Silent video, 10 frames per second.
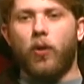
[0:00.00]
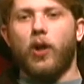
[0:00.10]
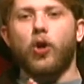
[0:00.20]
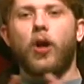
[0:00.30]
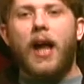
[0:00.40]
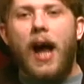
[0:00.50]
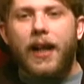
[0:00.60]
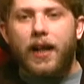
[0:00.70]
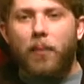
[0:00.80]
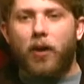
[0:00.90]
look at
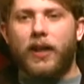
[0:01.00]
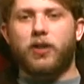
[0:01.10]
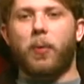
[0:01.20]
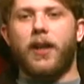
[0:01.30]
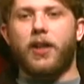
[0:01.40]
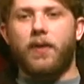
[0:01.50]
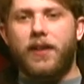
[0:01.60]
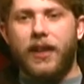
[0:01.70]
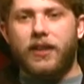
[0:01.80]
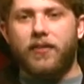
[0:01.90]
it, and I'm not going to explain to you the
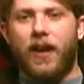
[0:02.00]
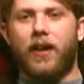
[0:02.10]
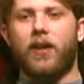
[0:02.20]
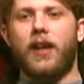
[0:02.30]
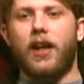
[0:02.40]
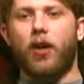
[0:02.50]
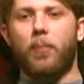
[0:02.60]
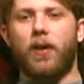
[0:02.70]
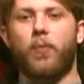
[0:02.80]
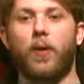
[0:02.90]
tenets of anarchy here,
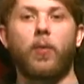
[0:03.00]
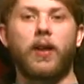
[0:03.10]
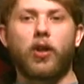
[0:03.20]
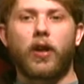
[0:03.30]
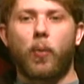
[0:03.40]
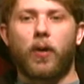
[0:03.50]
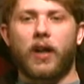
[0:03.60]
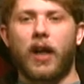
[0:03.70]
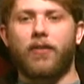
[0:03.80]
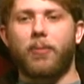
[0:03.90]
but if we really look at what a
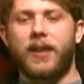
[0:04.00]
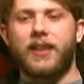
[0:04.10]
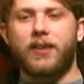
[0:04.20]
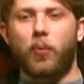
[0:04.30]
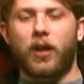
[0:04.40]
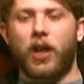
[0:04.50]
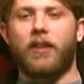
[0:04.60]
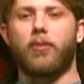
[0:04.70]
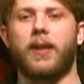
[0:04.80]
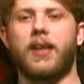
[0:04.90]
government is and what a
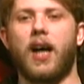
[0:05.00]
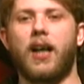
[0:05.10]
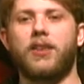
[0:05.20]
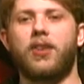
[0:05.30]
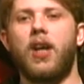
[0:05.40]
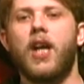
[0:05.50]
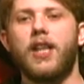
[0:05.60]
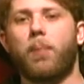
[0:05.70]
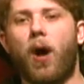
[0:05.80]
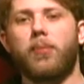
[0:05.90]
government does,
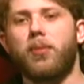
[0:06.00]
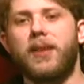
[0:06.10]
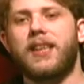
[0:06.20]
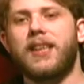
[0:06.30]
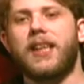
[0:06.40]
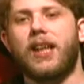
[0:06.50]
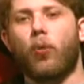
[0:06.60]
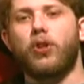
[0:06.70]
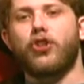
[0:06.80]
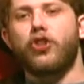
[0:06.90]
the problem isn't that there
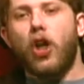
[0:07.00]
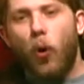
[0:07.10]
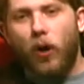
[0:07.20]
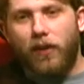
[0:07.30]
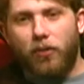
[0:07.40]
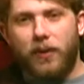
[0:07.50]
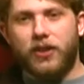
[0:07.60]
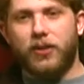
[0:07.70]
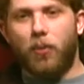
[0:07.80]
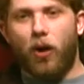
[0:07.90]
was no government in
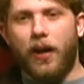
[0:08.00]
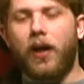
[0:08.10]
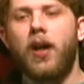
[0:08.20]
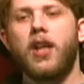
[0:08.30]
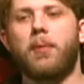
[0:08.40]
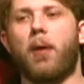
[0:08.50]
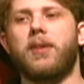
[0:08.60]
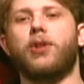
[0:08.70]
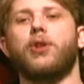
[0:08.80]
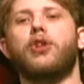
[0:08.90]
Somalia. The problem
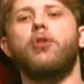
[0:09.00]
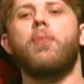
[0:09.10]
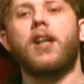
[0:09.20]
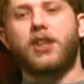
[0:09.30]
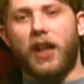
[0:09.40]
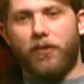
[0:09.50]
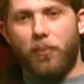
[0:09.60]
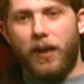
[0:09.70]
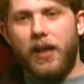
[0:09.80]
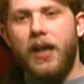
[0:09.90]
is there was too much
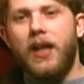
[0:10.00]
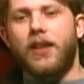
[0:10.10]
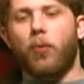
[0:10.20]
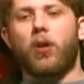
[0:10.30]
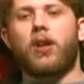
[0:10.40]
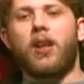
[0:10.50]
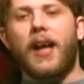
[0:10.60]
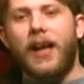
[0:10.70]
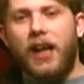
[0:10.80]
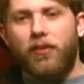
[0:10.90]
government. There were
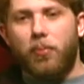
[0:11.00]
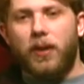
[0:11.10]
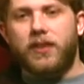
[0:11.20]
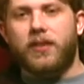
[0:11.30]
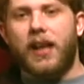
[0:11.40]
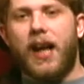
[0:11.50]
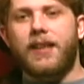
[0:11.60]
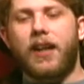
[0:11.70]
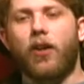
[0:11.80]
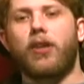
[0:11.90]
clan governments that had
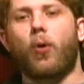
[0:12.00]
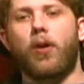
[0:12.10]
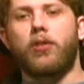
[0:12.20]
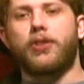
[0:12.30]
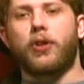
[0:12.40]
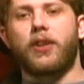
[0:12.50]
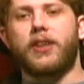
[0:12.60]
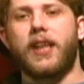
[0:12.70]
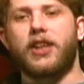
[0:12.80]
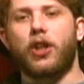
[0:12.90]
territorial
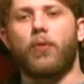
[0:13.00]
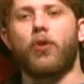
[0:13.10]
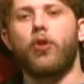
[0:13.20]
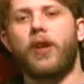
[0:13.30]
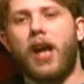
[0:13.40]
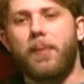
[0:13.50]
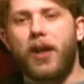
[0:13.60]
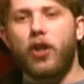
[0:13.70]
jurisdiction over who came in,